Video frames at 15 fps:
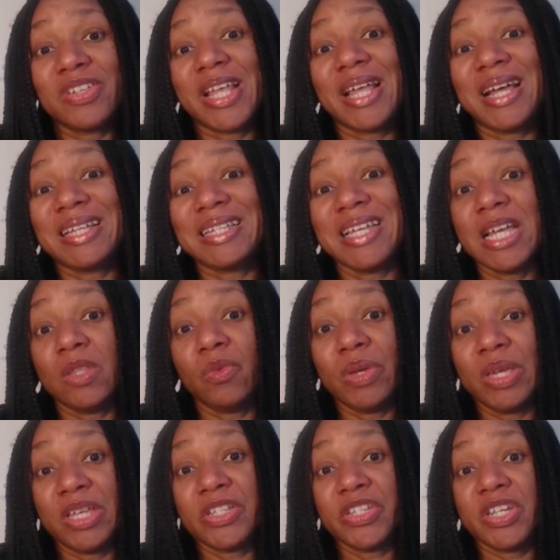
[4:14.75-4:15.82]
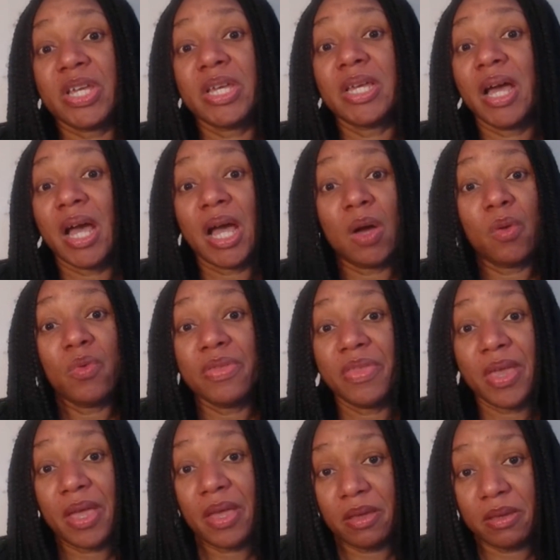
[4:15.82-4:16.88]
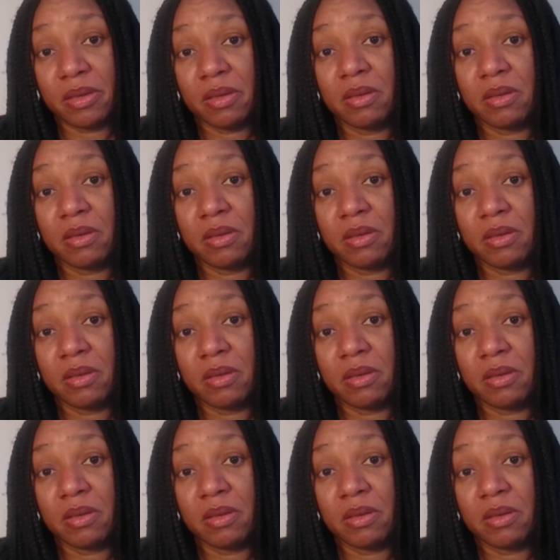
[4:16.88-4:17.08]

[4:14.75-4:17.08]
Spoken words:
that at the end we can check, are we there?